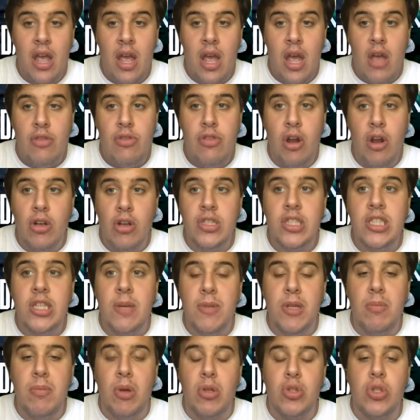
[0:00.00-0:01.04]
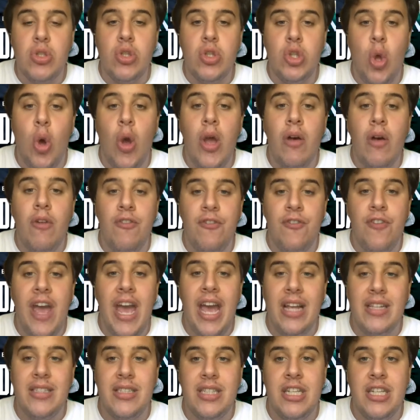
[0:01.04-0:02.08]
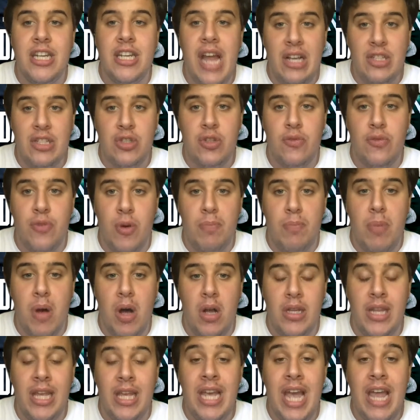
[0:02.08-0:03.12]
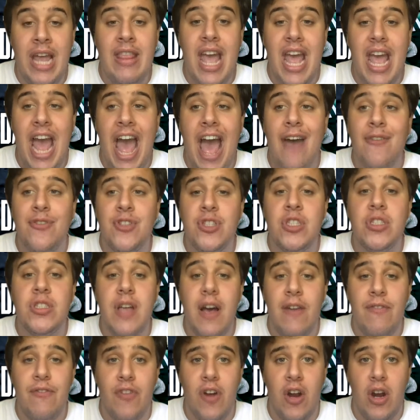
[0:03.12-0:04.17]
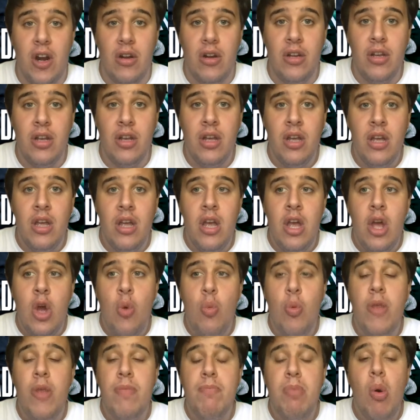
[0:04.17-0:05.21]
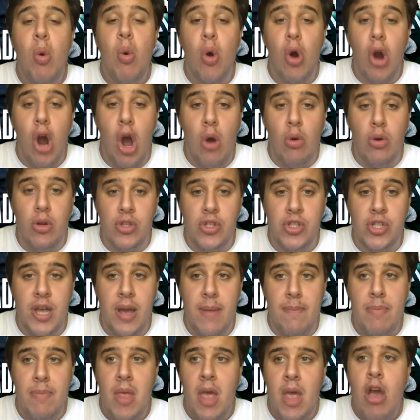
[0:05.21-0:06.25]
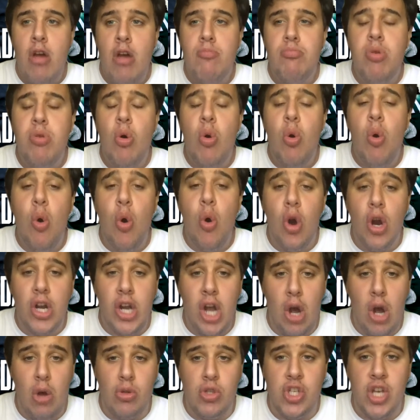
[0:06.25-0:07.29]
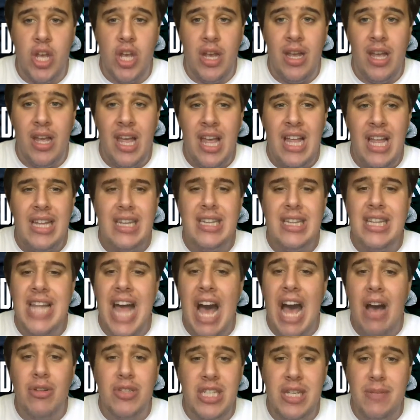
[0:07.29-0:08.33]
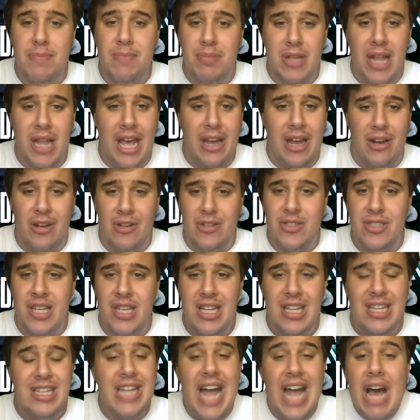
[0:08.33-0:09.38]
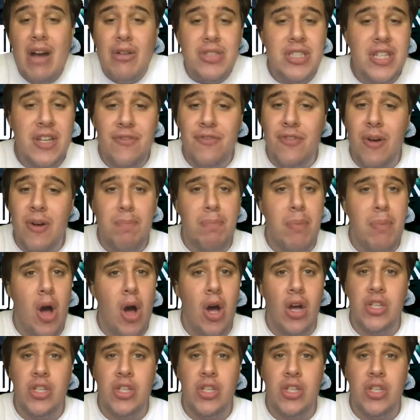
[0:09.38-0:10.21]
There are some of the most loyal fans in the National Football League, and they have suffered with poor ownership, poor coaching, lousy players, lousy football in